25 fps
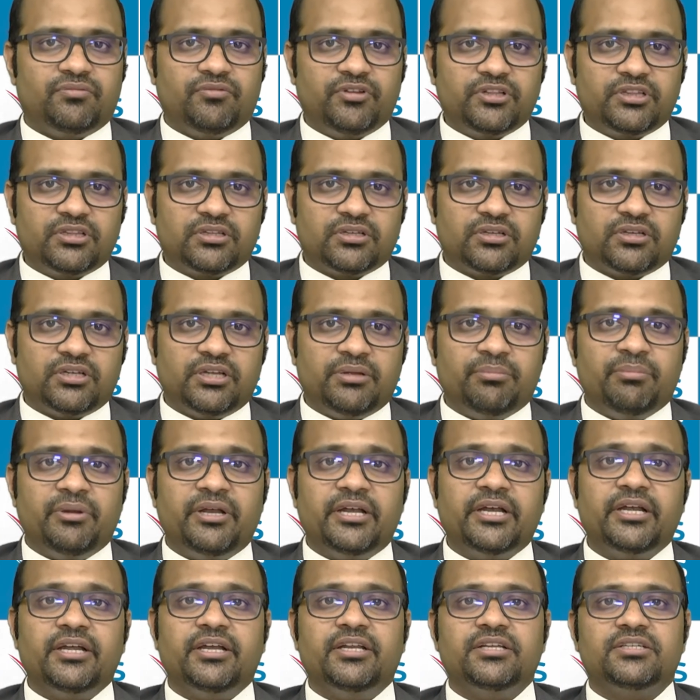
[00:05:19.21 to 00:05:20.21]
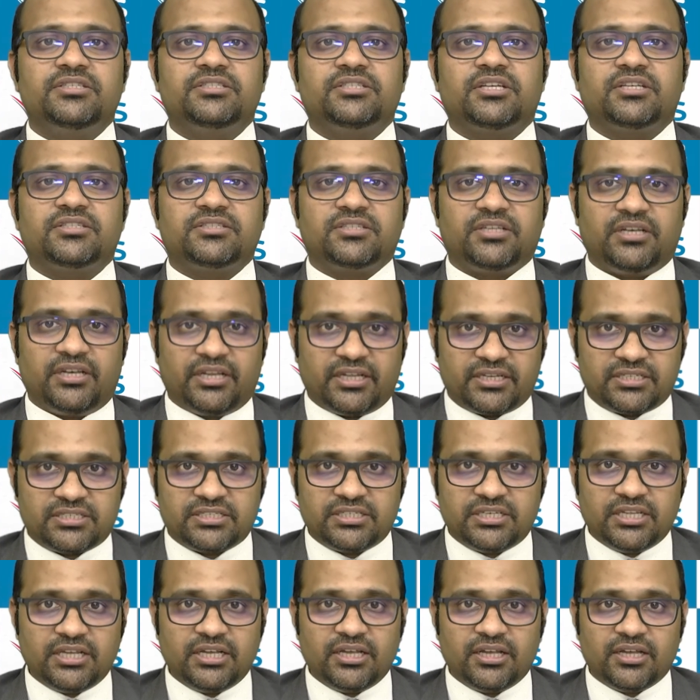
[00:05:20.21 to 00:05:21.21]
with immediate discharge the
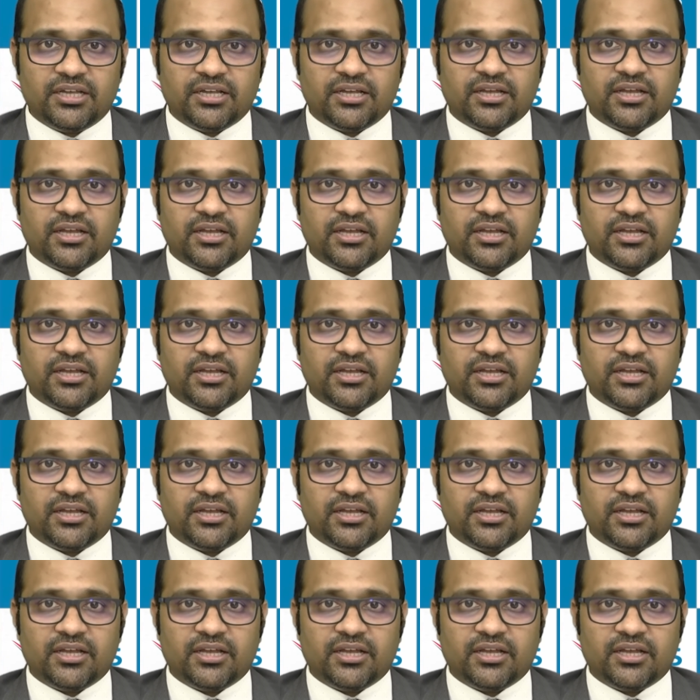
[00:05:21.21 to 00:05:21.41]
next day,